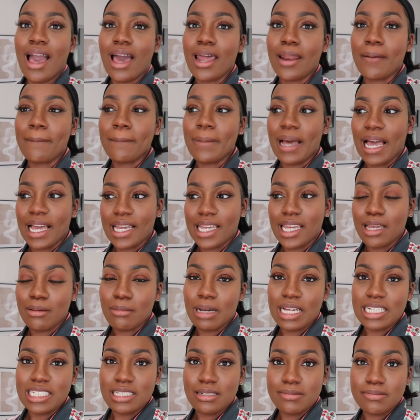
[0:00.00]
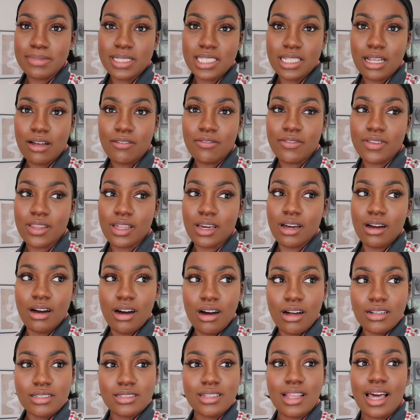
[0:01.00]
and I'm packing my gym stuff for the
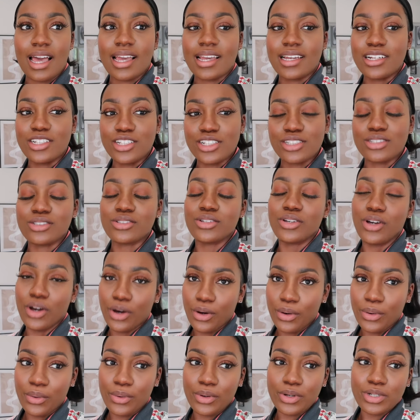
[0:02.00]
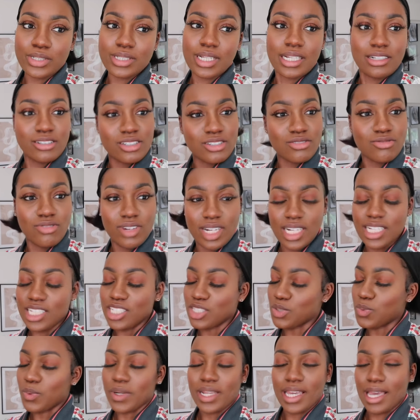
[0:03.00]
car so that I can just go, because I just really
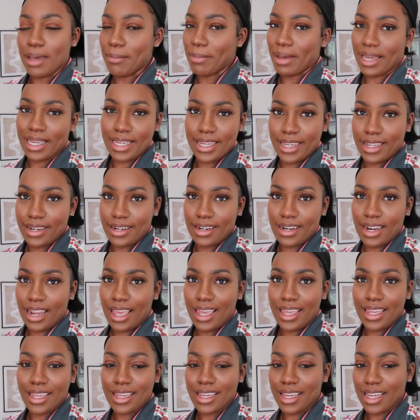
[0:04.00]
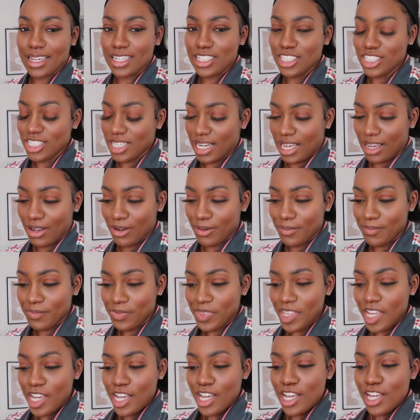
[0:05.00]
just want to get back in like and chill out.
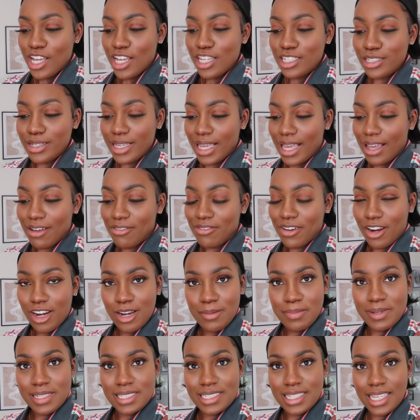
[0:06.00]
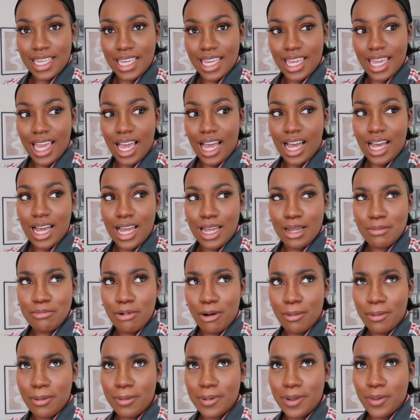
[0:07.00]
So yeah, very busy. I
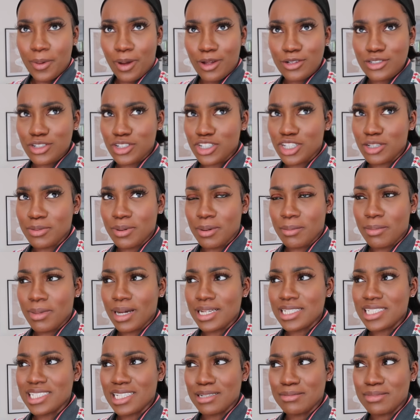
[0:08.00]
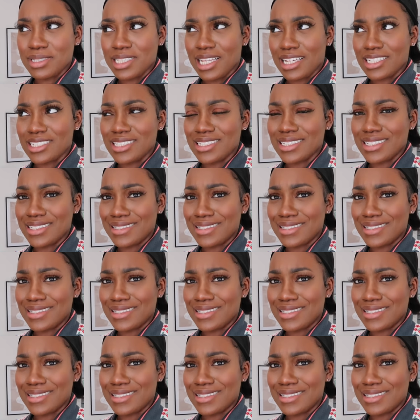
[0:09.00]
probably won't document my gym session